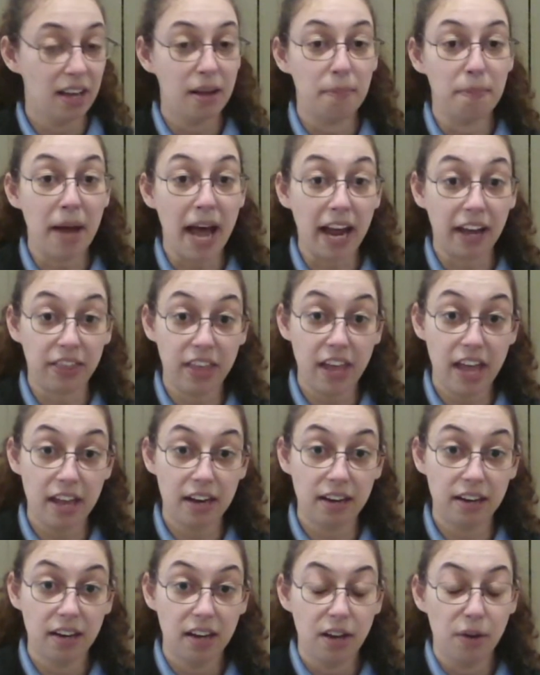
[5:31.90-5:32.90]
Back
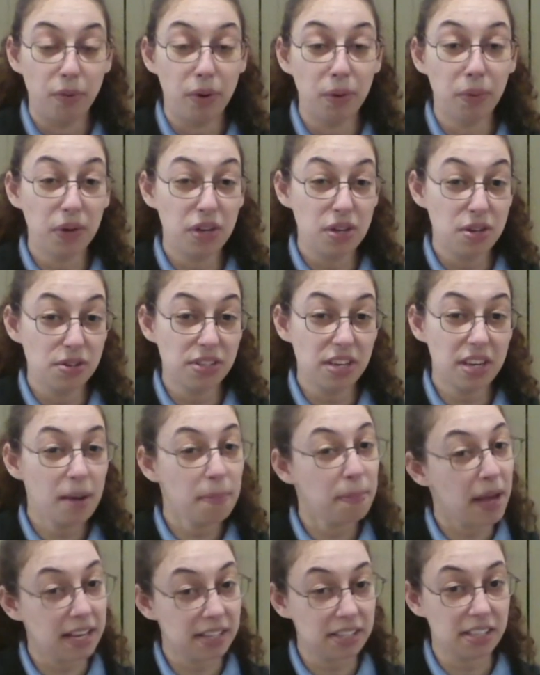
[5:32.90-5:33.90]
then, we were using a
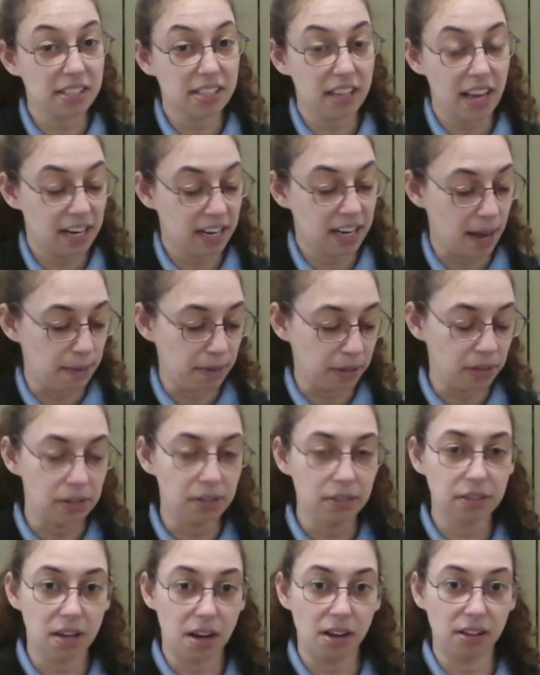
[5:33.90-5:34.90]
pesticide
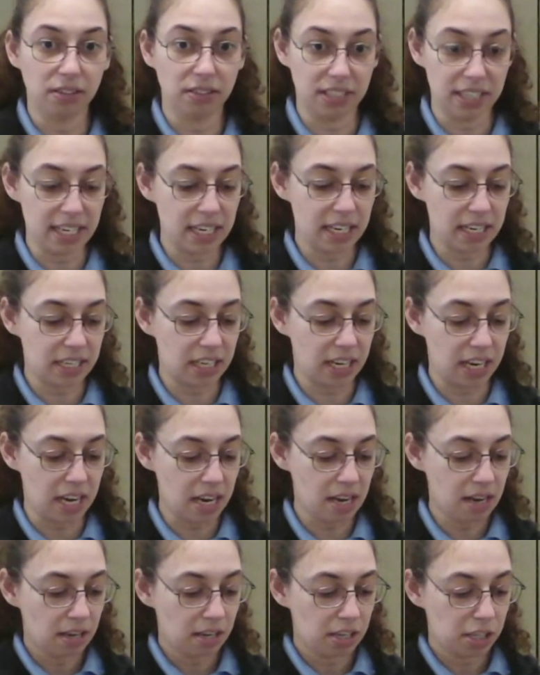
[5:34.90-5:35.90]
chemical called
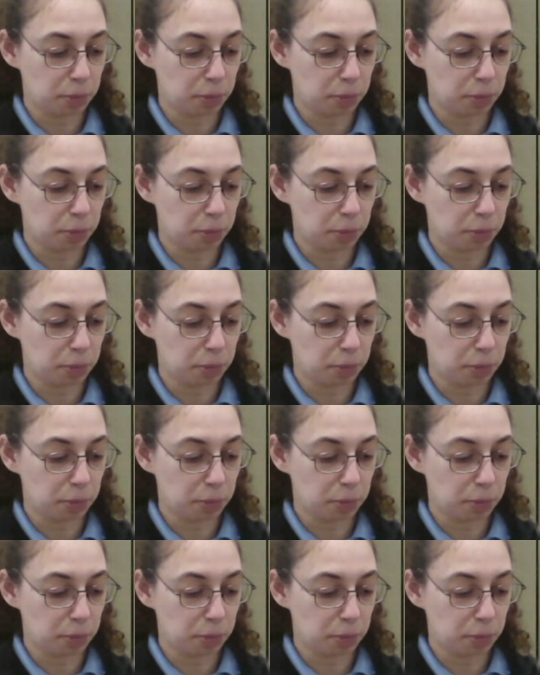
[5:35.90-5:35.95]
DDT,